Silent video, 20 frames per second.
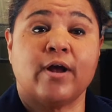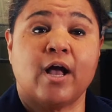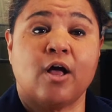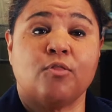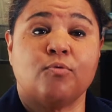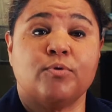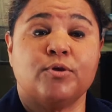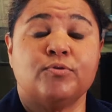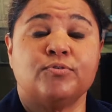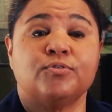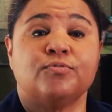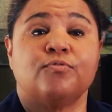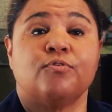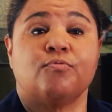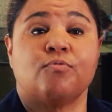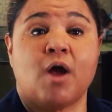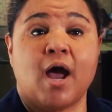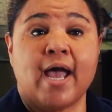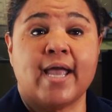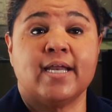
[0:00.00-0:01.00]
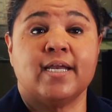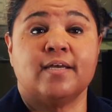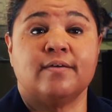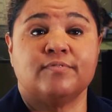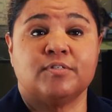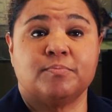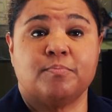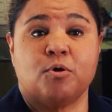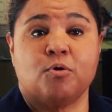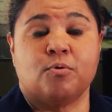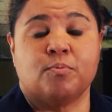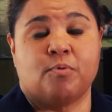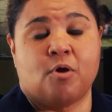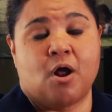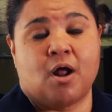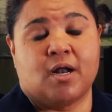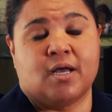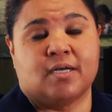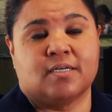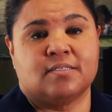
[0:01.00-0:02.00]
Health, we use a variety of Spok
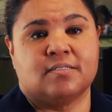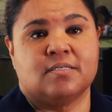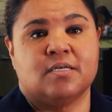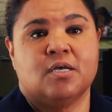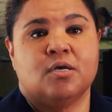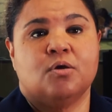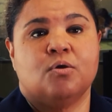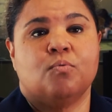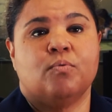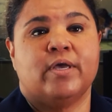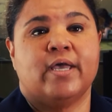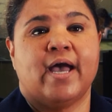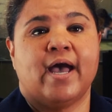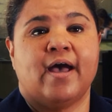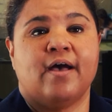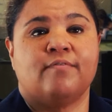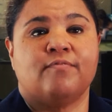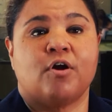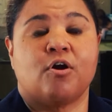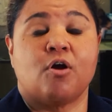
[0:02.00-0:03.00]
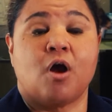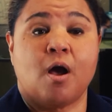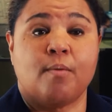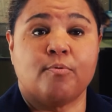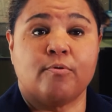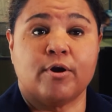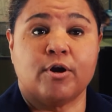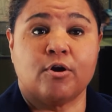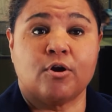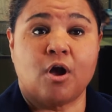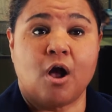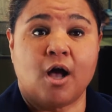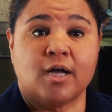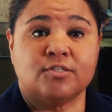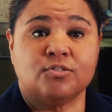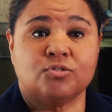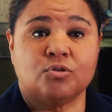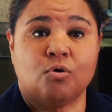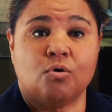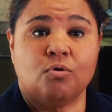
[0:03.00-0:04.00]
products. We have our operator
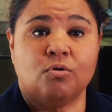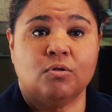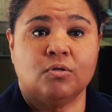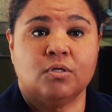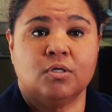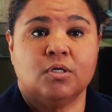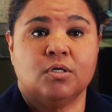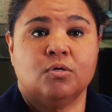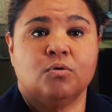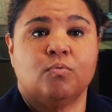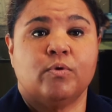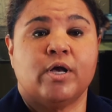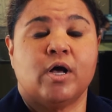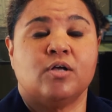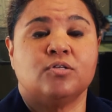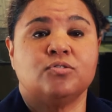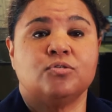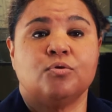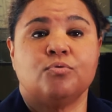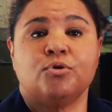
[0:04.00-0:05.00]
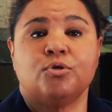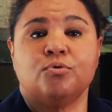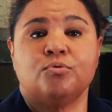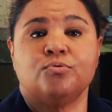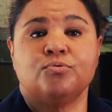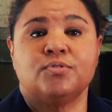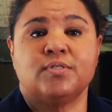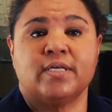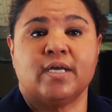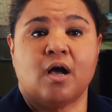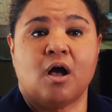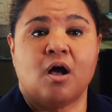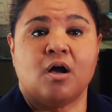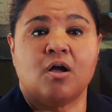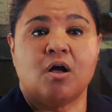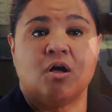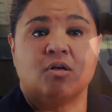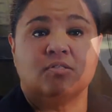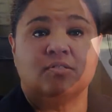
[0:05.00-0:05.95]
console. We also use the on-call